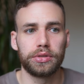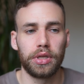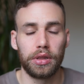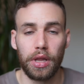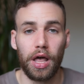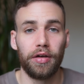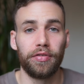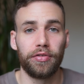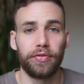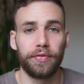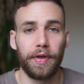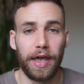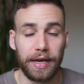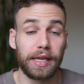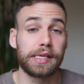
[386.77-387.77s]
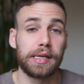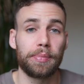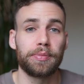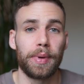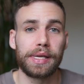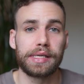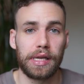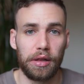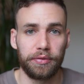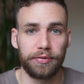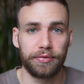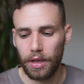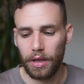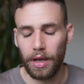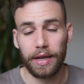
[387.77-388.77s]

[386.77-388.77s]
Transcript: to love and accept myself.